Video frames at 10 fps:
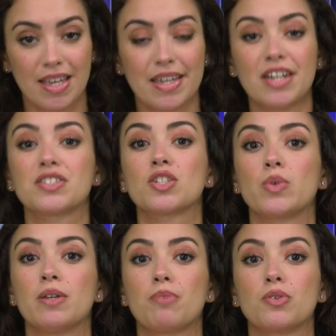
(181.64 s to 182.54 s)
Here's a
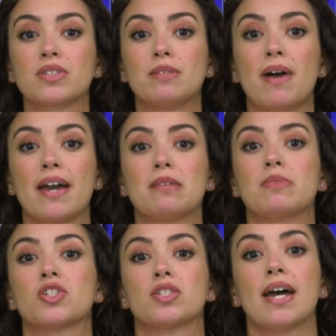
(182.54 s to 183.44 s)
tweet posted by the
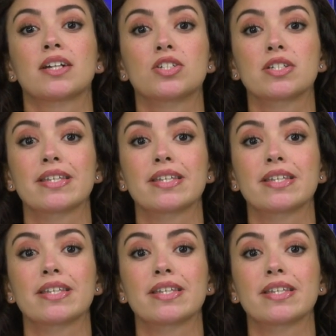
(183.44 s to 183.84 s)
malicious actors